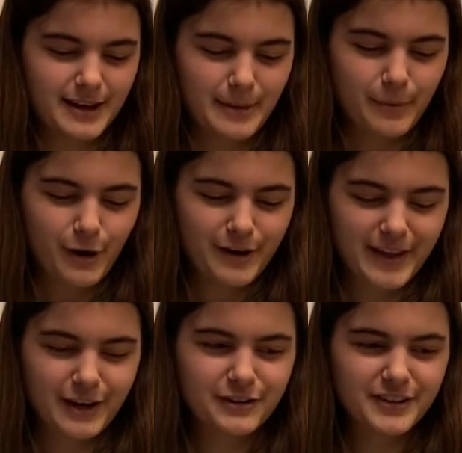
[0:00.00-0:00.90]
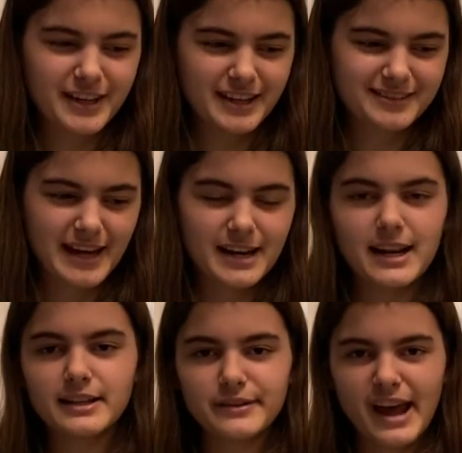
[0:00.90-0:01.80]
part that goes on the inside, and
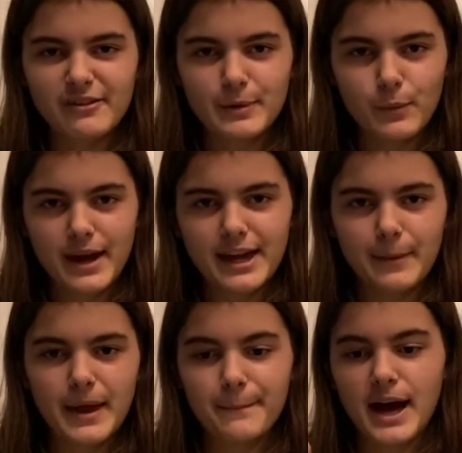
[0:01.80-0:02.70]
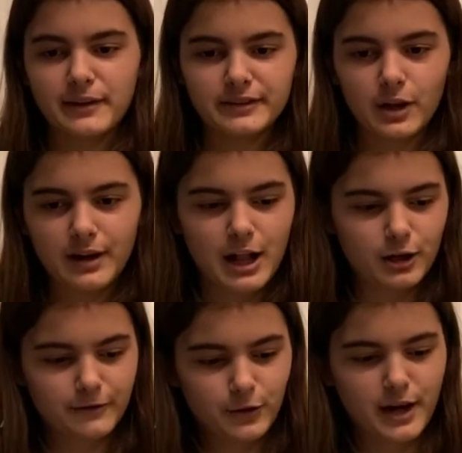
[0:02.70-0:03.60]
it doesn't have to be white. It could be a pastel color
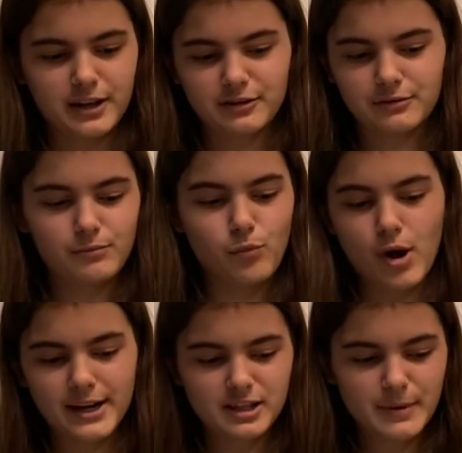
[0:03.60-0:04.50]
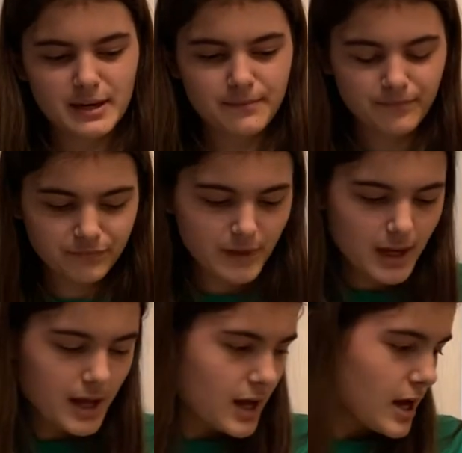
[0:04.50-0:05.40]
if you guys want it to be.
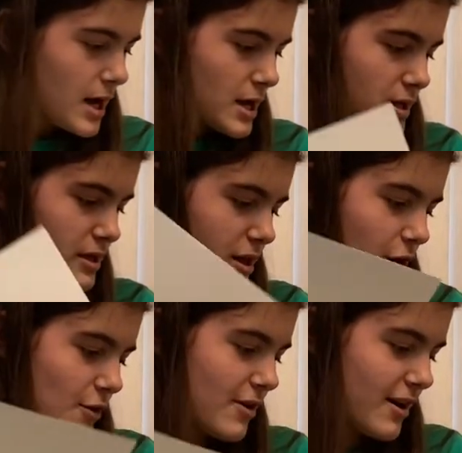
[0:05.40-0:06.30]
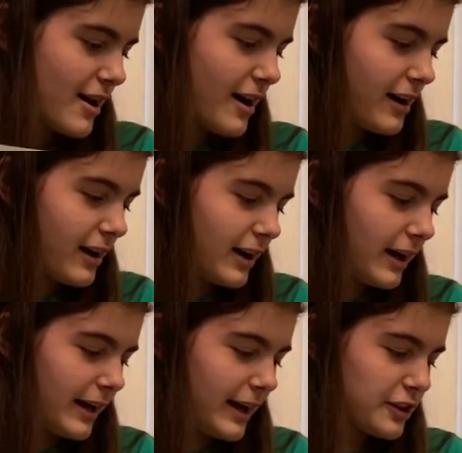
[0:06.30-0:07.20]
So
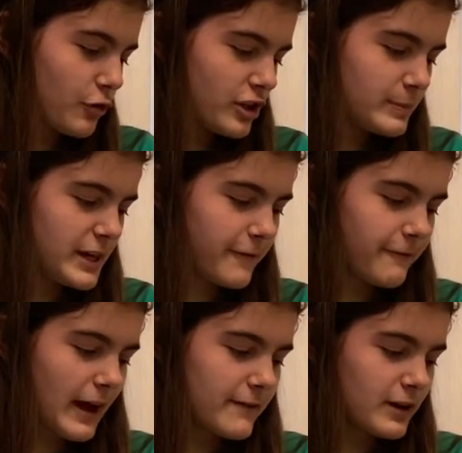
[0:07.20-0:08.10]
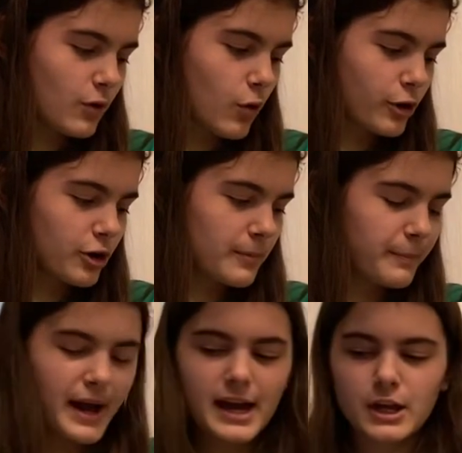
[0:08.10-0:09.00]
it's going to be 5 1/4
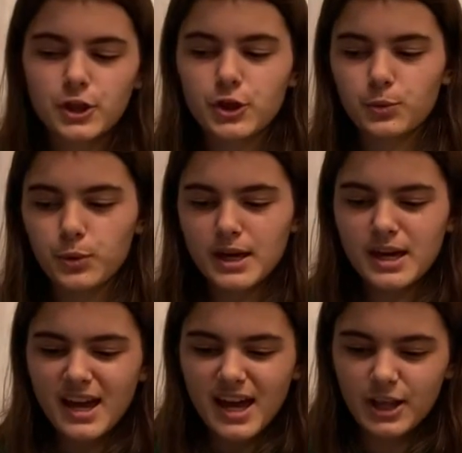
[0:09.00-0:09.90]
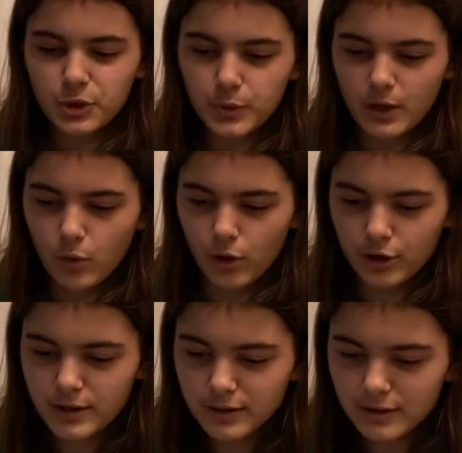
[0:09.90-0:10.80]
by 3 3/4.